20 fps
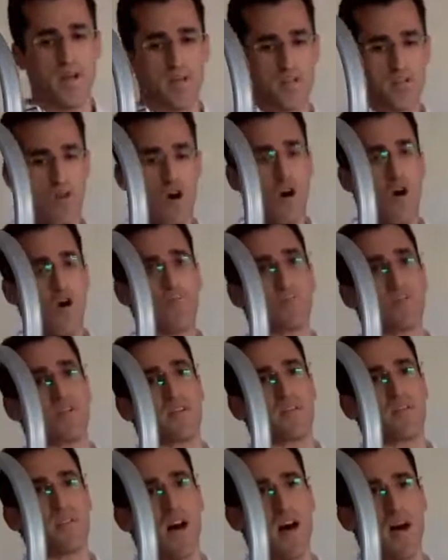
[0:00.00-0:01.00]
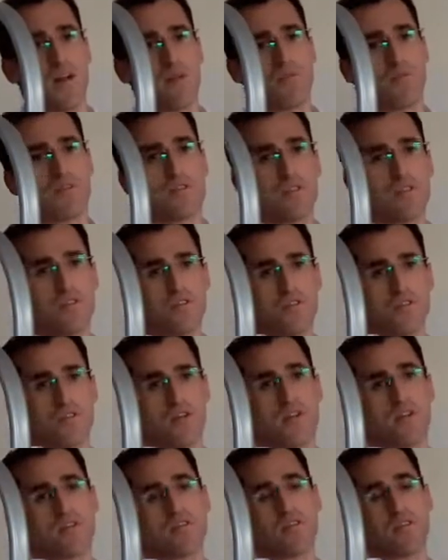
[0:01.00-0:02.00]
arm design, which is
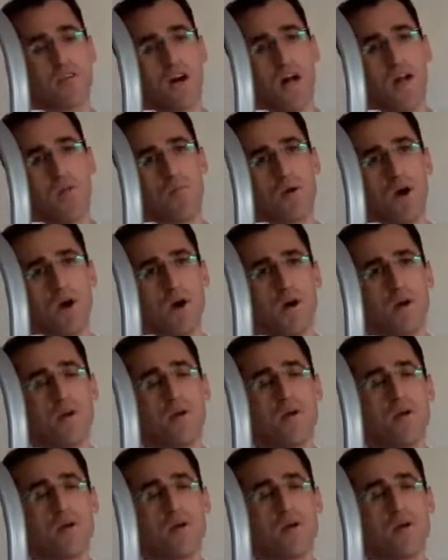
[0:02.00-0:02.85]
unique to Elmo,